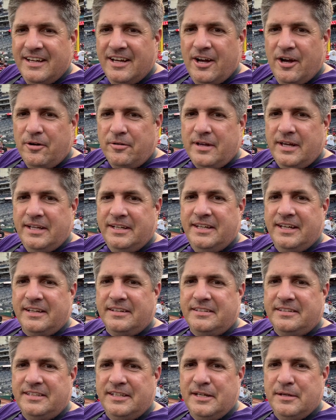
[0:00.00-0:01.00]
Okay,
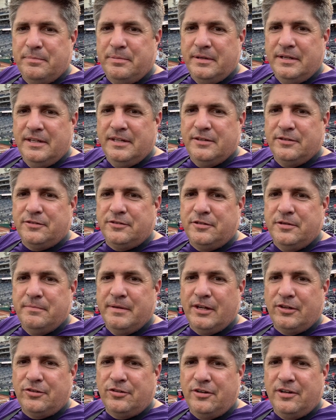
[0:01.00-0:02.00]
next tip is to
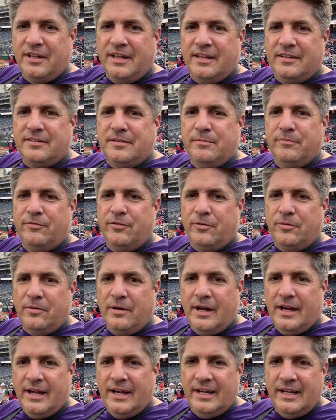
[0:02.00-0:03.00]
make sure to get some
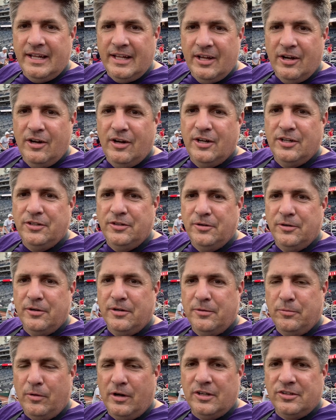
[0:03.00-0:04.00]
variety on
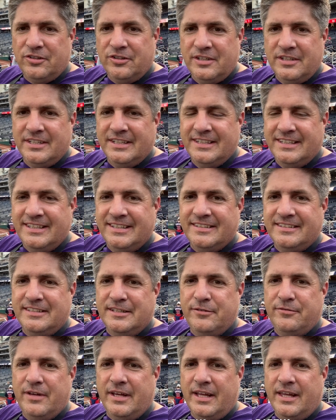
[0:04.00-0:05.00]
your Washington,
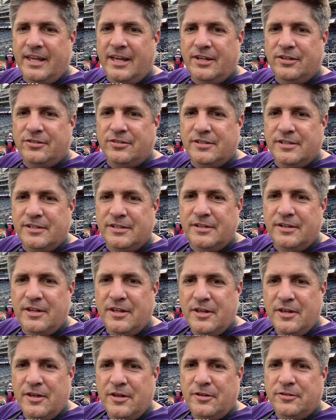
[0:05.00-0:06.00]
D.C. vacation.
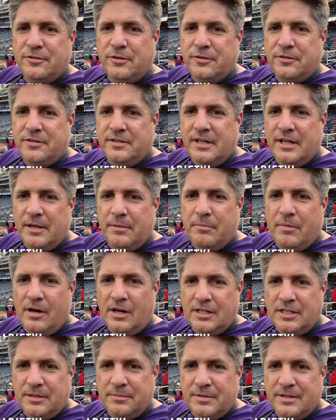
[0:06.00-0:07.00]
So seeing
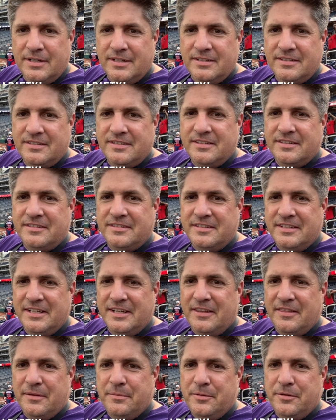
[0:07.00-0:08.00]
monuments,
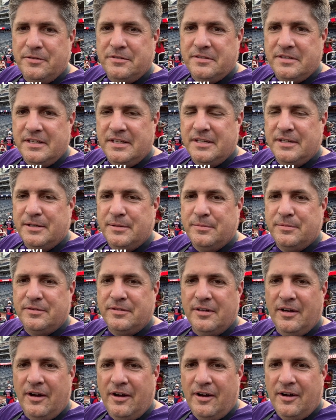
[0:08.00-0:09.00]
seeing the
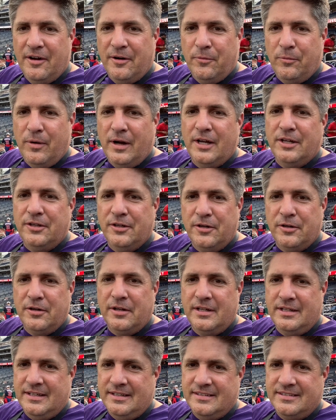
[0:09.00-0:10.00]
museums are why you go
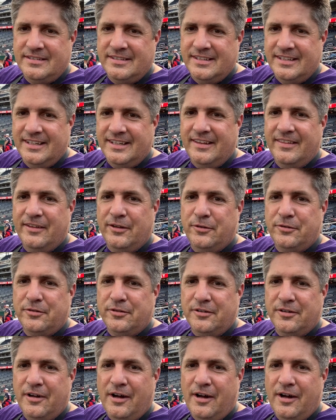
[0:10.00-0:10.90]
to D.C. Those are